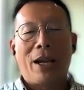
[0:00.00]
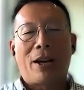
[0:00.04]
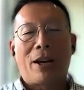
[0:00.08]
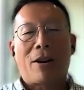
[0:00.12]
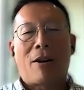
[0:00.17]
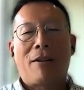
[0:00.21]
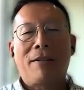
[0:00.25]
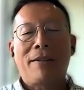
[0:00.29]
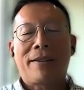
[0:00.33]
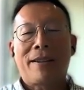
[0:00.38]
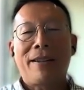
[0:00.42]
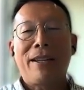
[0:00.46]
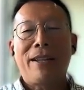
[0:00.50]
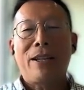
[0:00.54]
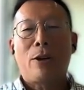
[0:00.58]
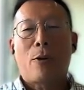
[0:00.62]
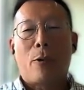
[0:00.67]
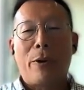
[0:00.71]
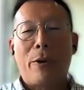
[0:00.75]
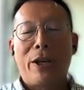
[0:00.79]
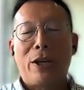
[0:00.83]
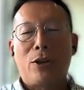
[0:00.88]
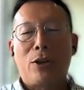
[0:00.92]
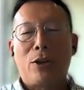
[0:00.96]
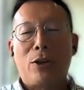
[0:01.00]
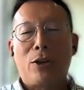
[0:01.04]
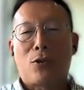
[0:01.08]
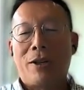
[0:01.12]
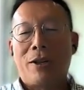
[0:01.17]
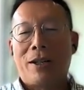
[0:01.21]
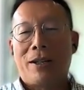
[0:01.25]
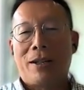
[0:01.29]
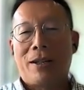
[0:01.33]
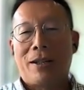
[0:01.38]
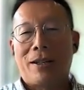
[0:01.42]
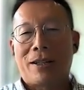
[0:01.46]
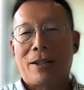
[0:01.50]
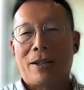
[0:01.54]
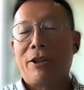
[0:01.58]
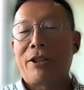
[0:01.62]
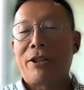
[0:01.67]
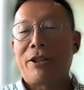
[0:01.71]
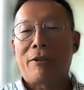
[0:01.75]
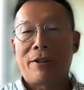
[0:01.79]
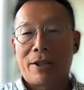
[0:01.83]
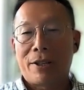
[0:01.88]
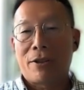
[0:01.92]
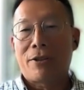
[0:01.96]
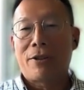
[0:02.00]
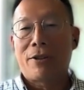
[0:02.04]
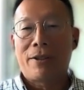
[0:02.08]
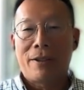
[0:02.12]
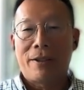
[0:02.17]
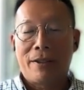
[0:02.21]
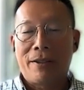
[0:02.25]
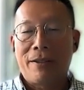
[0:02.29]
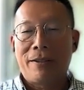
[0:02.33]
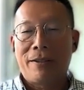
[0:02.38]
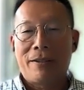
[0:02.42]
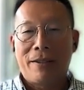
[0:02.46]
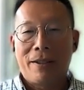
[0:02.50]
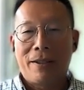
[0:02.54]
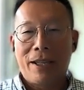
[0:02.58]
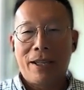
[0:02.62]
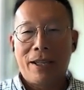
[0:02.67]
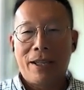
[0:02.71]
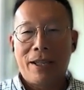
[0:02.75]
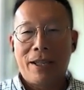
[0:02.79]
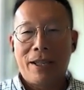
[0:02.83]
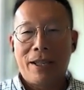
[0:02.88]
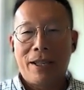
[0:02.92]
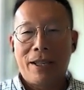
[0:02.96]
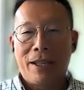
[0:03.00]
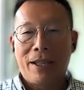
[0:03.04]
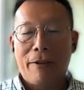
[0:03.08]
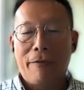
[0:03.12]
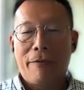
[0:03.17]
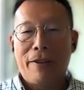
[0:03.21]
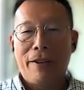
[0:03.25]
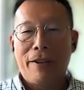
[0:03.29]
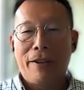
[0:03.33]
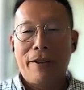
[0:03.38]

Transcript: we are constantly going through a career transition. Uh? Mm.